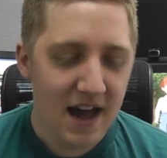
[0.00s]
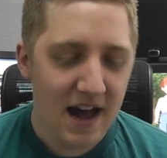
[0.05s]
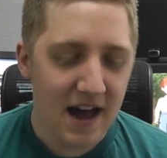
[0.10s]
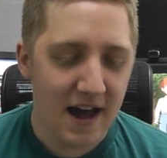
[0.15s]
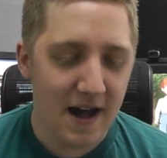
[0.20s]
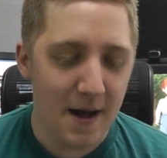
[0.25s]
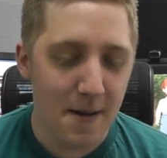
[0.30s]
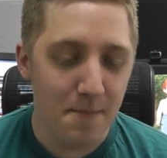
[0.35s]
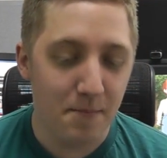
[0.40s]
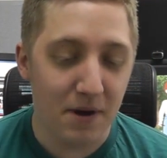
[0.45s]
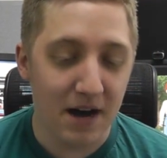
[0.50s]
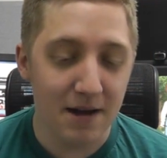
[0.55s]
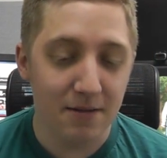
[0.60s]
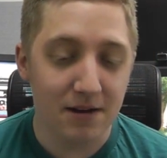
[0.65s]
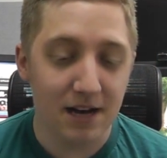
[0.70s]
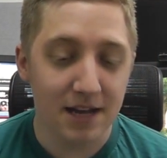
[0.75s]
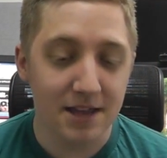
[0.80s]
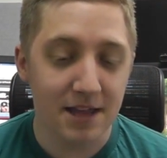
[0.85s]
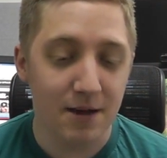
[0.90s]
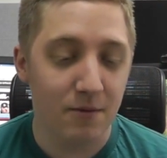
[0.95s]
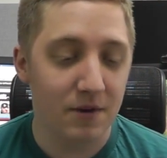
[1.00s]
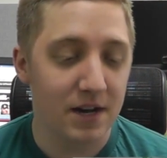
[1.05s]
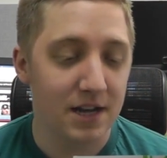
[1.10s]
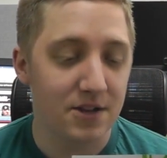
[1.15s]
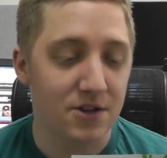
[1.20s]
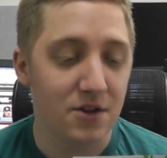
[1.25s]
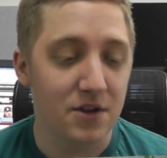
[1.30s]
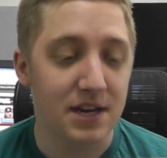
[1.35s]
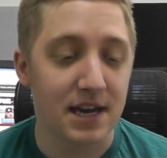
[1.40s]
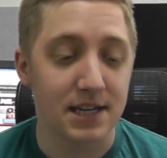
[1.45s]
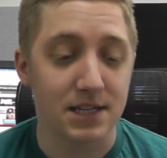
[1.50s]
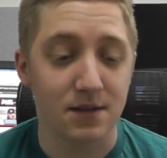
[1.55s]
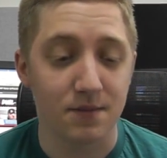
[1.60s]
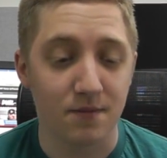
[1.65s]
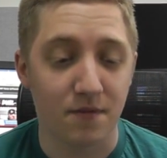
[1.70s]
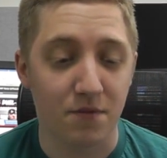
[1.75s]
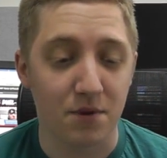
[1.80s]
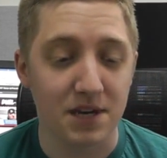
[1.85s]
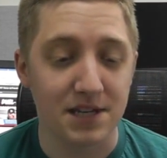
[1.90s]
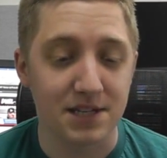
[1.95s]
But I'm glad that when I do get
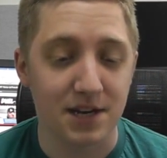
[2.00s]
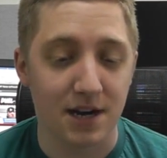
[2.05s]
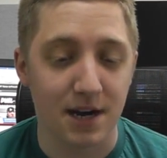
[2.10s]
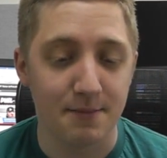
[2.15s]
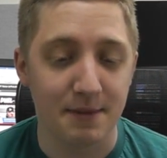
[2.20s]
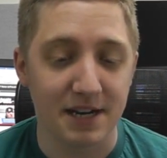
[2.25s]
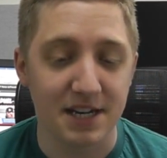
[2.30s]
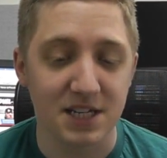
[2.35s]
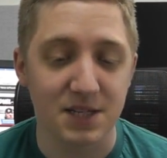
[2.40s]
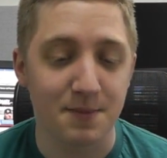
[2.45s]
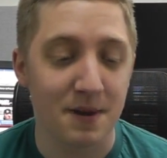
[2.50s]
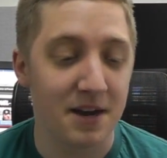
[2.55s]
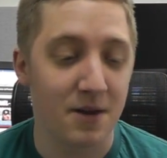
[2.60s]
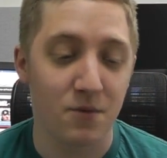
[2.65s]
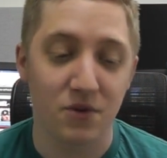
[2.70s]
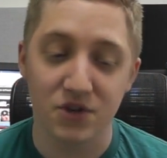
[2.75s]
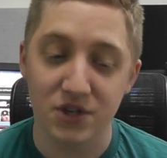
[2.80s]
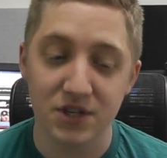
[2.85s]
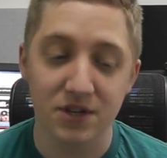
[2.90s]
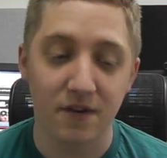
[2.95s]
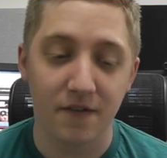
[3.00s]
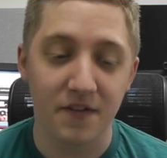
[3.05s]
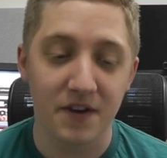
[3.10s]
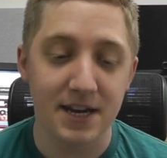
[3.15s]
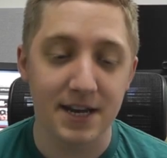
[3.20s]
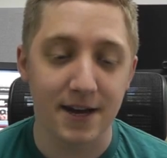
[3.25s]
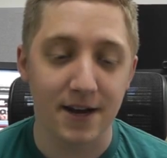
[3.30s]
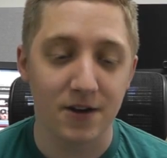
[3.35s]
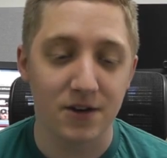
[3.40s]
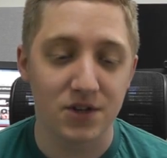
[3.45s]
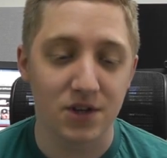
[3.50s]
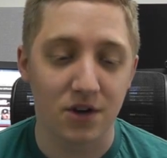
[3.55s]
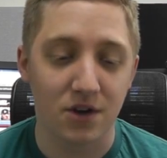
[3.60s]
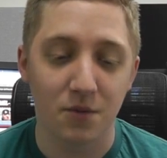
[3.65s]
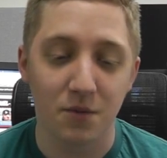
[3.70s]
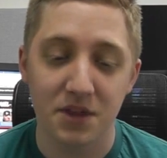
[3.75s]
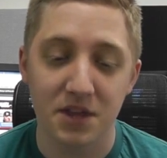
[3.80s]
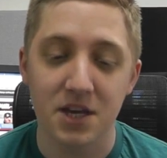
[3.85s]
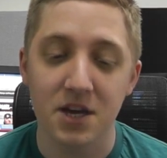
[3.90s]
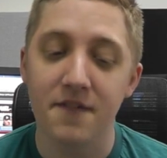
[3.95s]
some free time, I can spend it watching your videos
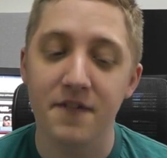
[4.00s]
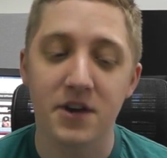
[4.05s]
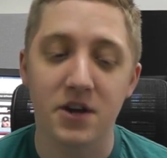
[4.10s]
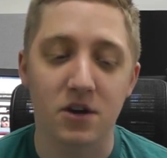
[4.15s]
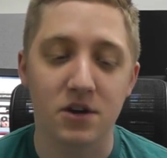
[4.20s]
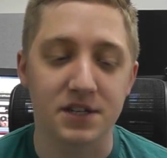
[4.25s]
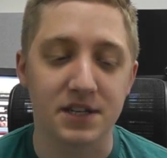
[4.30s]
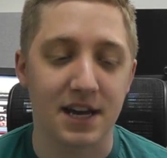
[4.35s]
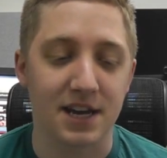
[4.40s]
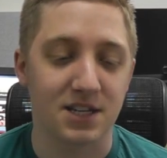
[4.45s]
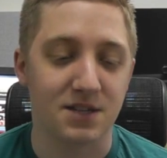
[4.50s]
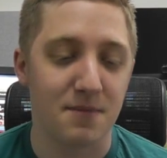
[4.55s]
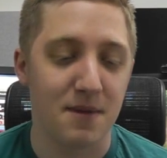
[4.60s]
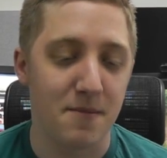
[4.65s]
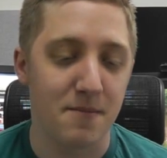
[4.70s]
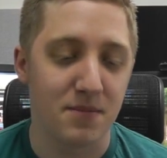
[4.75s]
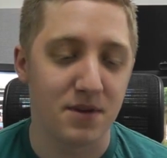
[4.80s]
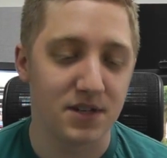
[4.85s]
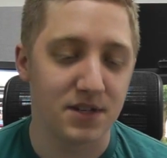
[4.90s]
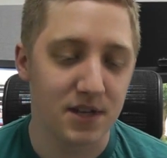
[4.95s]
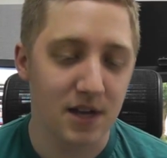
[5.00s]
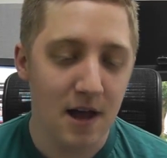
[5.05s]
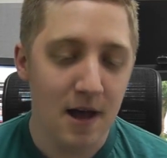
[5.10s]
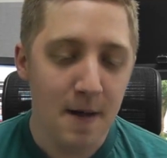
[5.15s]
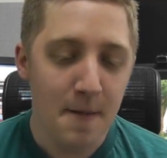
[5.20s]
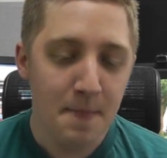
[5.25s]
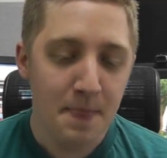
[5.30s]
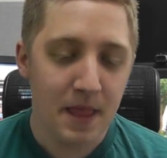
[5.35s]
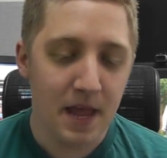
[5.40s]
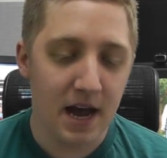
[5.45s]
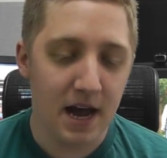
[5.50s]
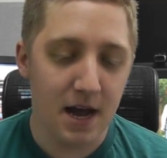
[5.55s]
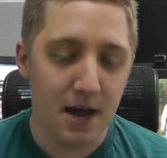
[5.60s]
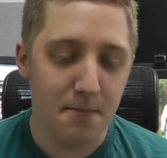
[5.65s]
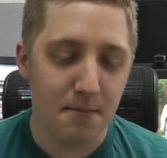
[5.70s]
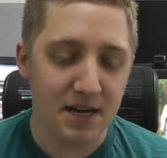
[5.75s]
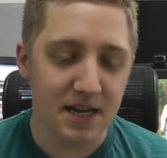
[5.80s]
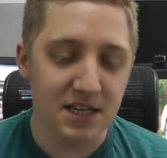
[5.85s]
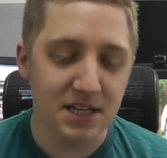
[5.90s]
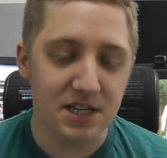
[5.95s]
along with the other Yogscast members.
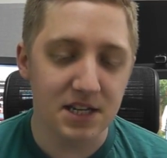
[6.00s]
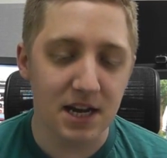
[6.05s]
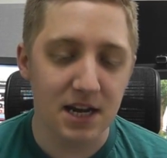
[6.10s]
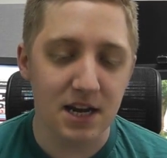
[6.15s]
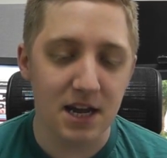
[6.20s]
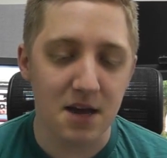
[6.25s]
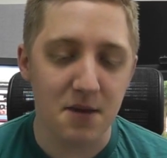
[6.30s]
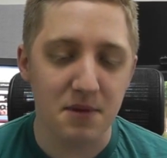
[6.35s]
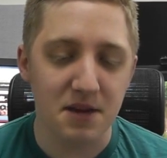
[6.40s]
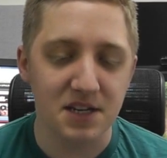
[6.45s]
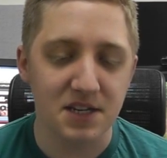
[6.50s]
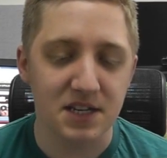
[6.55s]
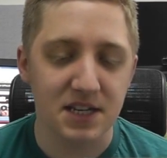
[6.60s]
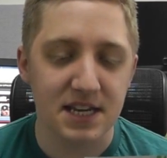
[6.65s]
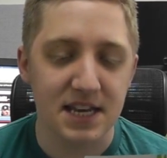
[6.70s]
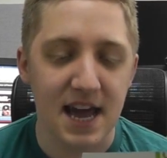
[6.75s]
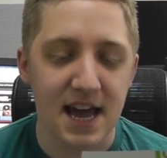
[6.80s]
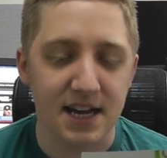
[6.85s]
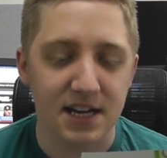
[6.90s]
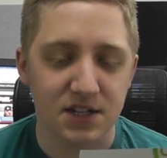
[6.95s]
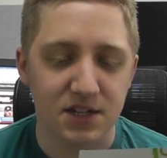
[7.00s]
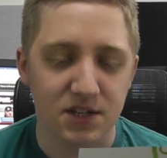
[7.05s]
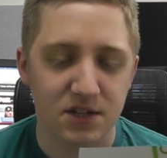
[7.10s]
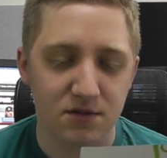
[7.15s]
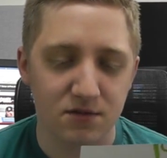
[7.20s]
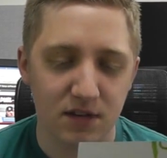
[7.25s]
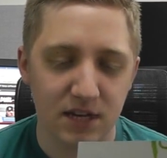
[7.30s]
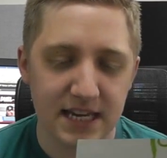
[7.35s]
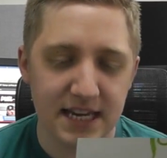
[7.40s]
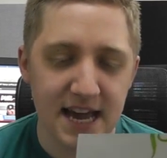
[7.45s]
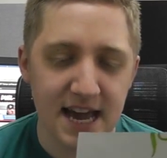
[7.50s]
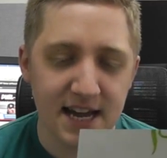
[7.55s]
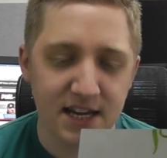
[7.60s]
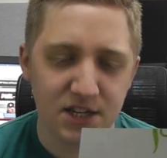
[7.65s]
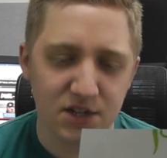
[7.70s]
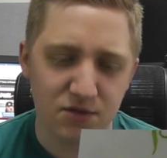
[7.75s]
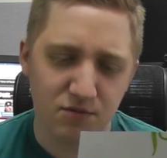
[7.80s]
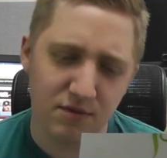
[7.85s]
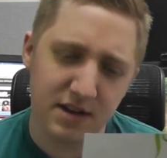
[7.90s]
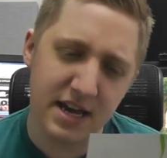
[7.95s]
My internet name is
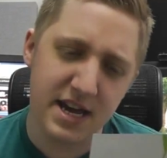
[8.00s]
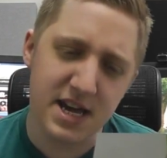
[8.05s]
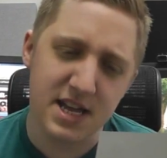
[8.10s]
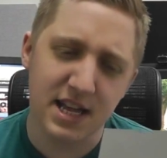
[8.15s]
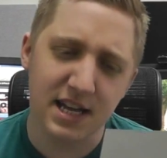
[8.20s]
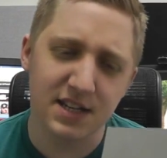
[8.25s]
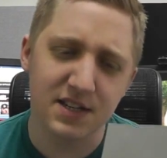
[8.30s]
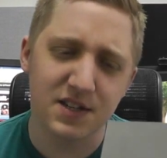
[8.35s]
Yaxri.